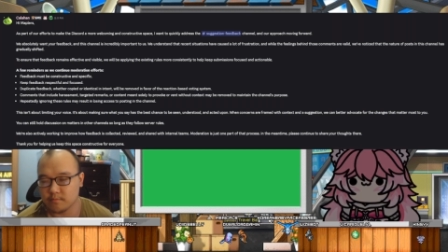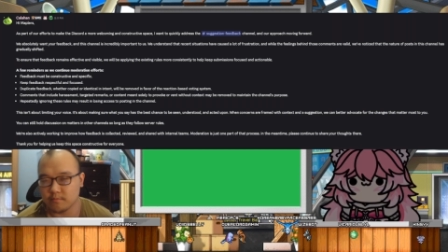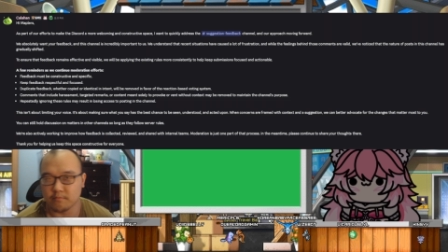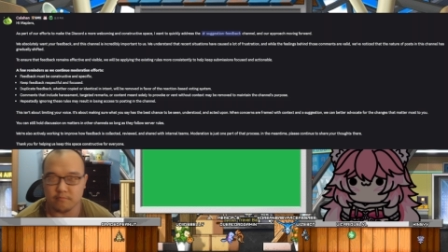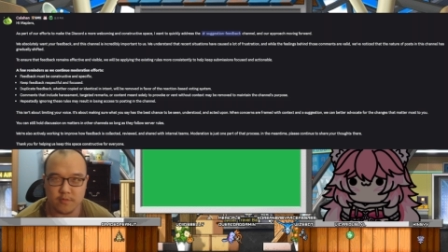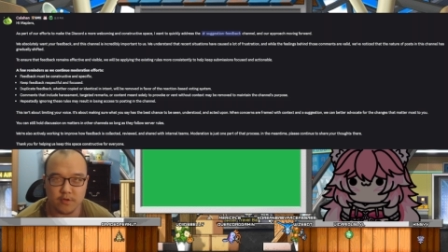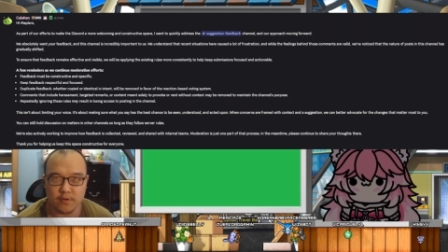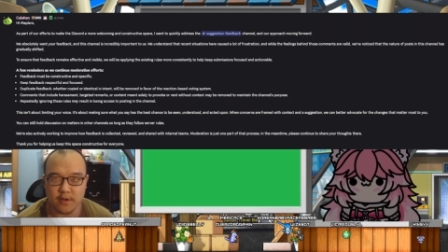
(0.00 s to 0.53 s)

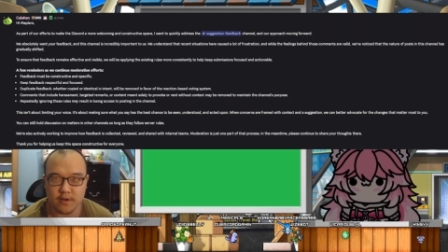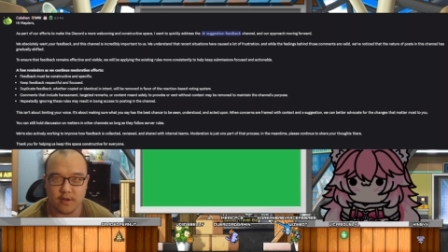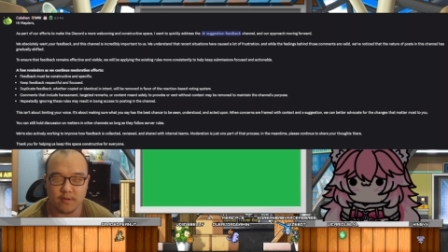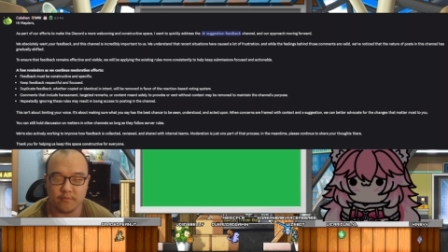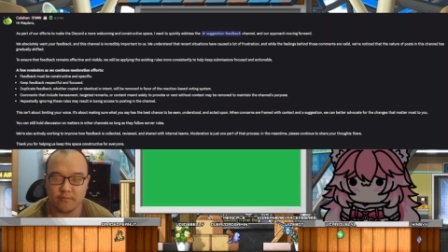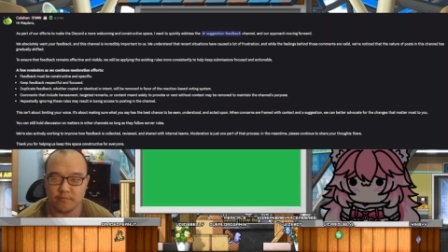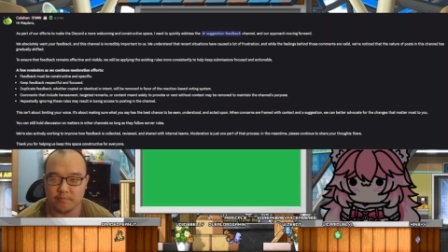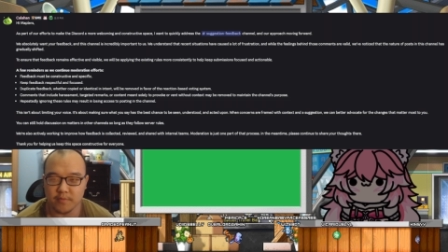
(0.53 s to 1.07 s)
muting
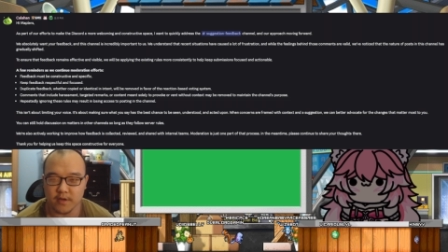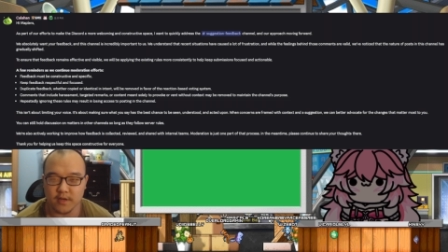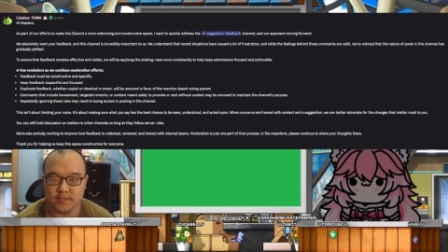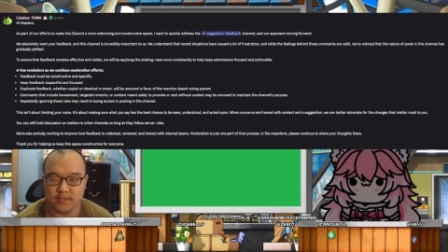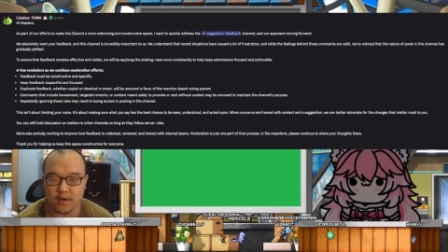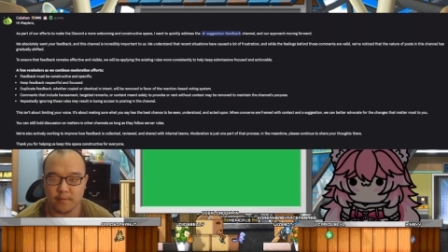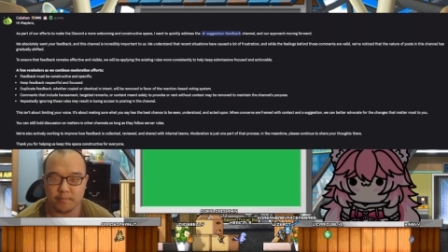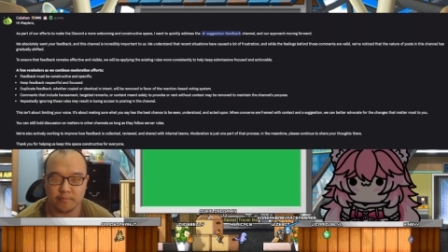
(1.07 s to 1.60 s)
them because
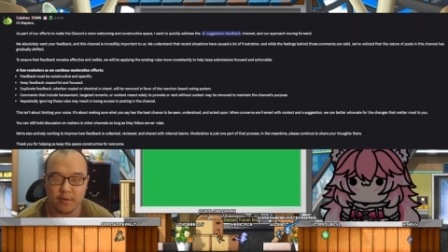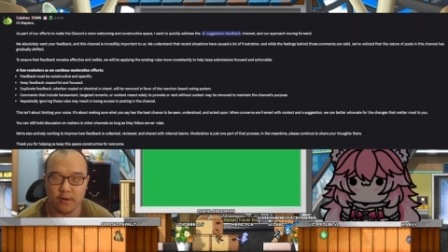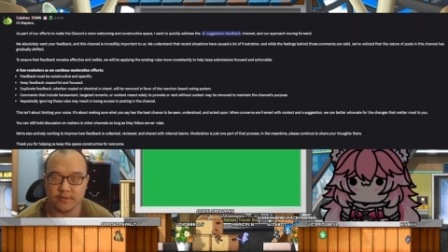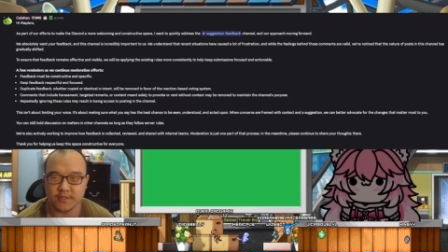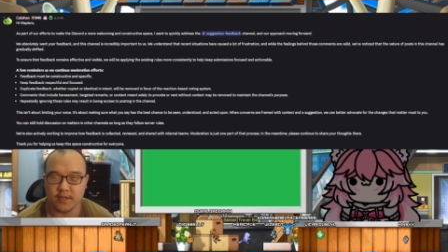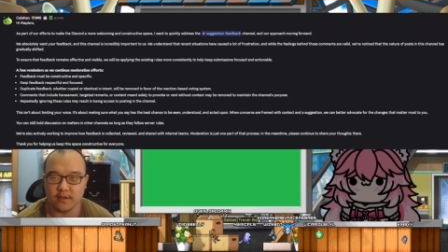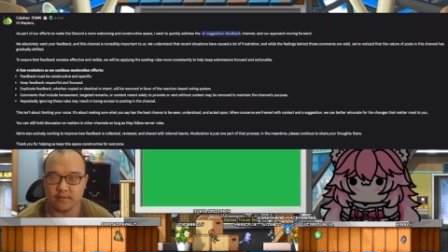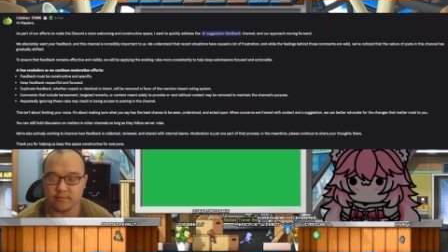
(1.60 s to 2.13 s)
they're
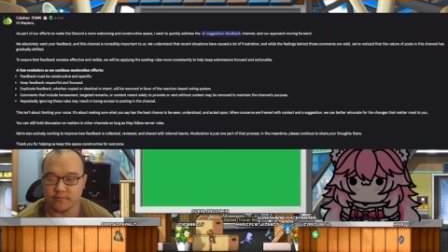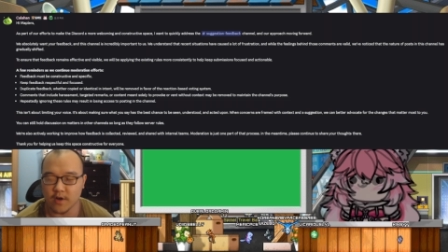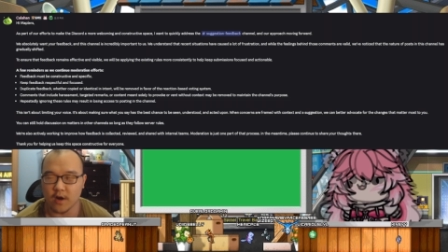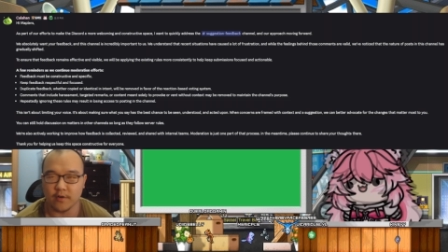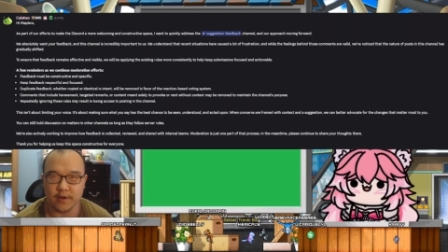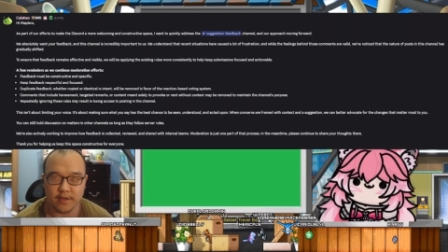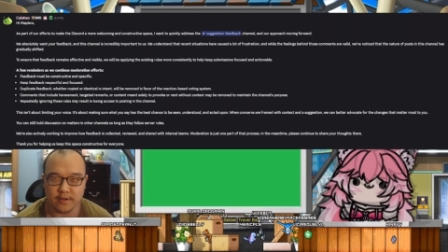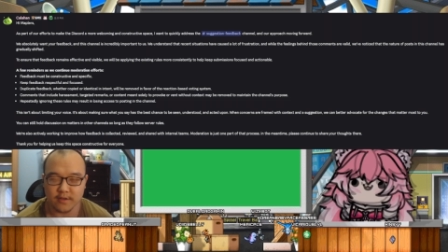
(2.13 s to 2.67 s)
posting
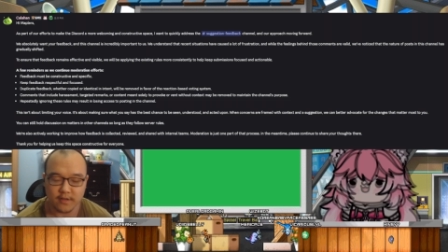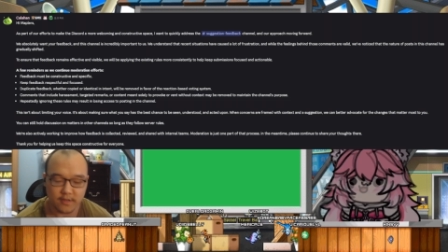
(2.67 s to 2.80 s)
very...